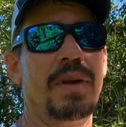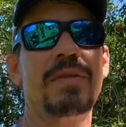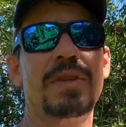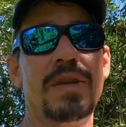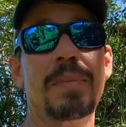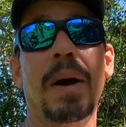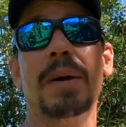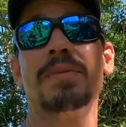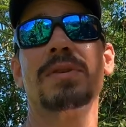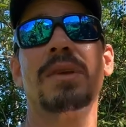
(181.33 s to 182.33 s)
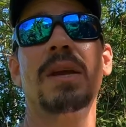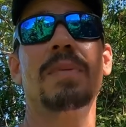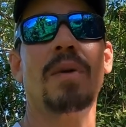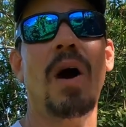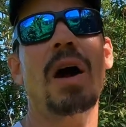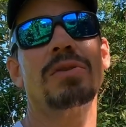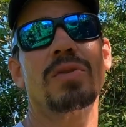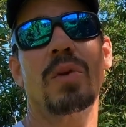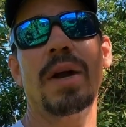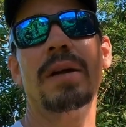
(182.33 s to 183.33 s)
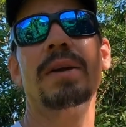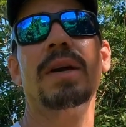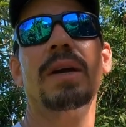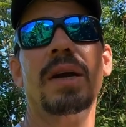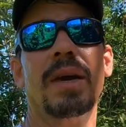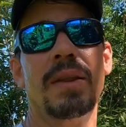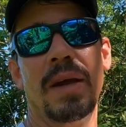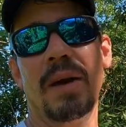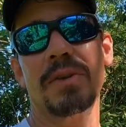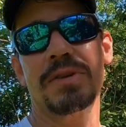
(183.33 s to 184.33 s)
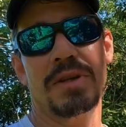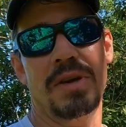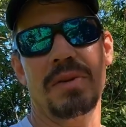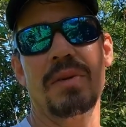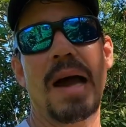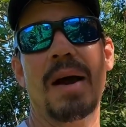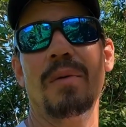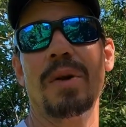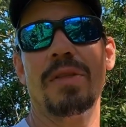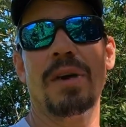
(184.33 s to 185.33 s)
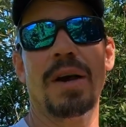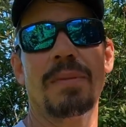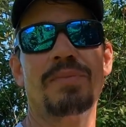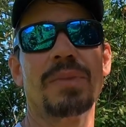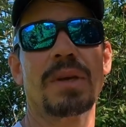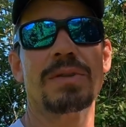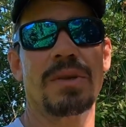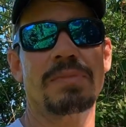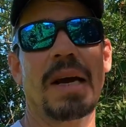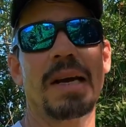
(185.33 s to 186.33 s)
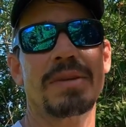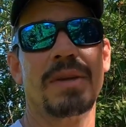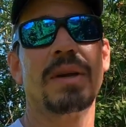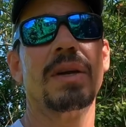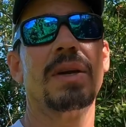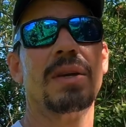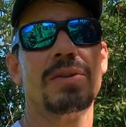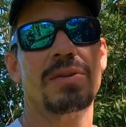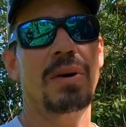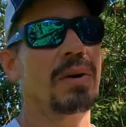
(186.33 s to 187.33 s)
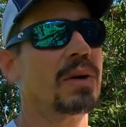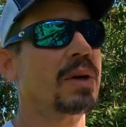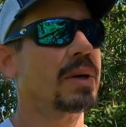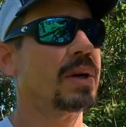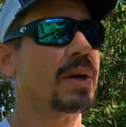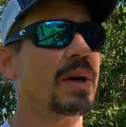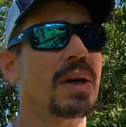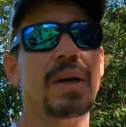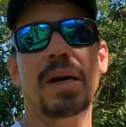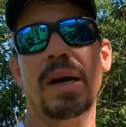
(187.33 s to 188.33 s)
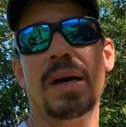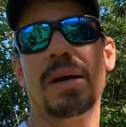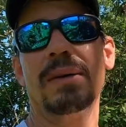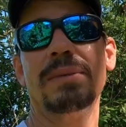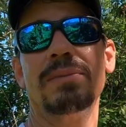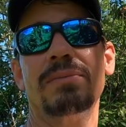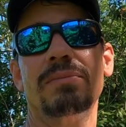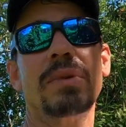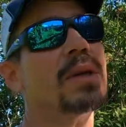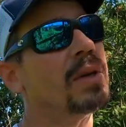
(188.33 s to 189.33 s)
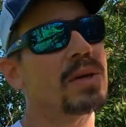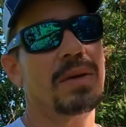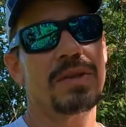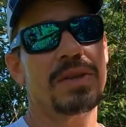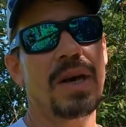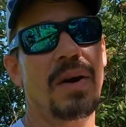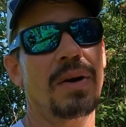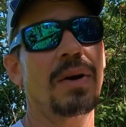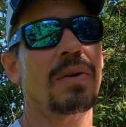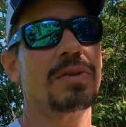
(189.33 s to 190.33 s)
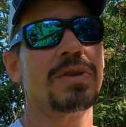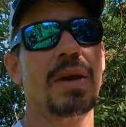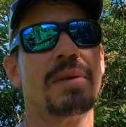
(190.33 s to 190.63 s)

PVC pipes, keeping hawks away. And then I'll secure that with uh, zip ties. So uh, let's see how it goes.